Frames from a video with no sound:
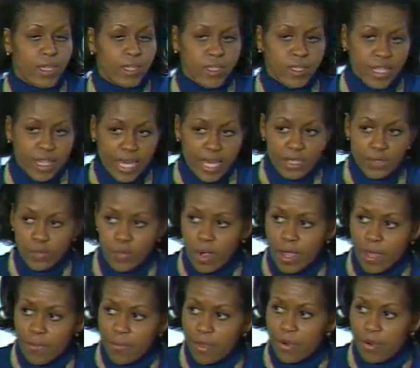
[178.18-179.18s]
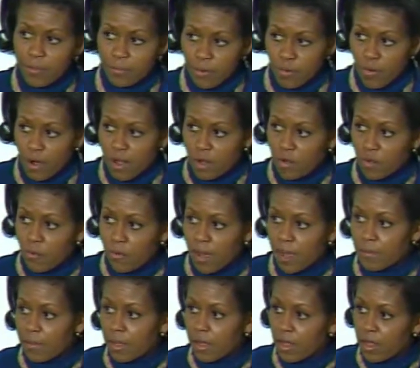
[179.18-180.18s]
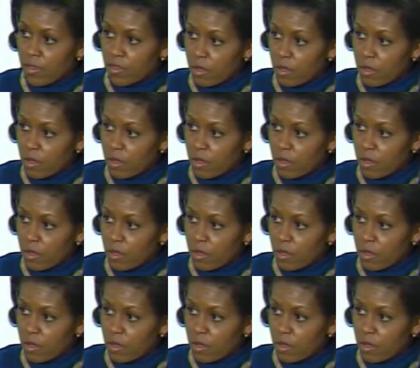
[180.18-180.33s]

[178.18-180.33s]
See, that's why I married Barack Obama.